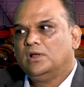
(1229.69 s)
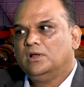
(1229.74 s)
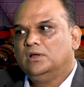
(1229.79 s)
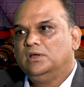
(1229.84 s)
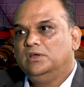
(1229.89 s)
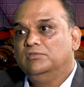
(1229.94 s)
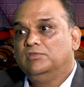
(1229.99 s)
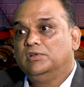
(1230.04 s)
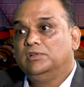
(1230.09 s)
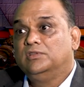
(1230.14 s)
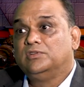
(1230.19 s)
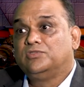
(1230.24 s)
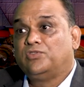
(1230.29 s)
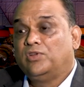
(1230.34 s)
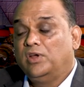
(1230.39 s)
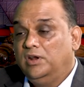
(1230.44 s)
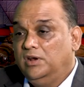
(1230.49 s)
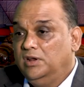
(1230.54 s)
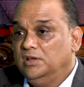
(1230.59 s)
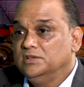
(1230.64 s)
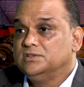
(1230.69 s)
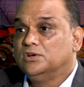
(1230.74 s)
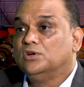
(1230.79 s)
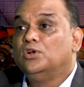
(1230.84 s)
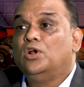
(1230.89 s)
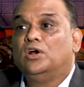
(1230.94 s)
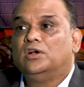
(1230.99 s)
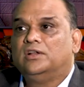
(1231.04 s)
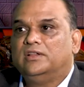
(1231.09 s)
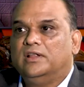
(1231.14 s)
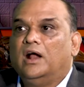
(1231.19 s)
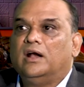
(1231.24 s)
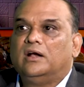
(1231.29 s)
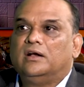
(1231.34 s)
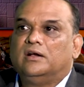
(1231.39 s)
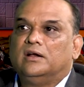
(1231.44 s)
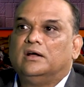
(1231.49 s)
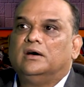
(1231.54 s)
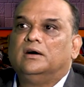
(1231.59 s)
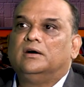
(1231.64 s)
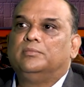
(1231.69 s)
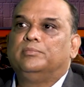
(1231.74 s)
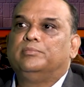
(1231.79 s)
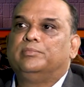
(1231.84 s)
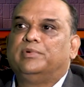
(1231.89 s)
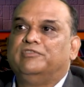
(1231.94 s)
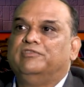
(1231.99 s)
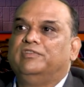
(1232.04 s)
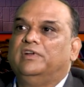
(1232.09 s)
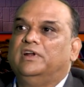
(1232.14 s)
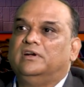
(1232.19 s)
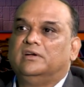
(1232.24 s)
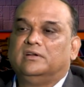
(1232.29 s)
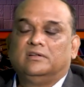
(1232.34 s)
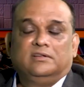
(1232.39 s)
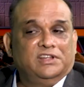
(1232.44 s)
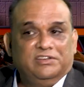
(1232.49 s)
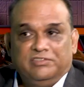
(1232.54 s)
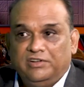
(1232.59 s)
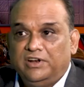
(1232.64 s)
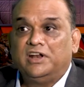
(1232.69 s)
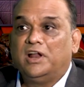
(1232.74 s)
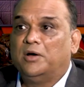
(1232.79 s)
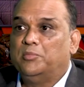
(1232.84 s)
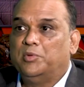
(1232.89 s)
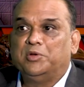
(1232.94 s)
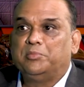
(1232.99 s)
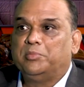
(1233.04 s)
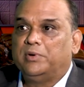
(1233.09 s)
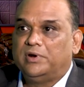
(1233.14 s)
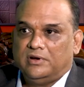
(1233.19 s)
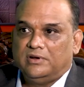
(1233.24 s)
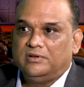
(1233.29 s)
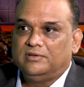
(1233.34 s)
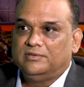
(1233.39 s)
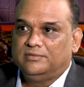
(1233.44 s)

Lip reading: Even the trainings are not that prevalent, even in Amirpet.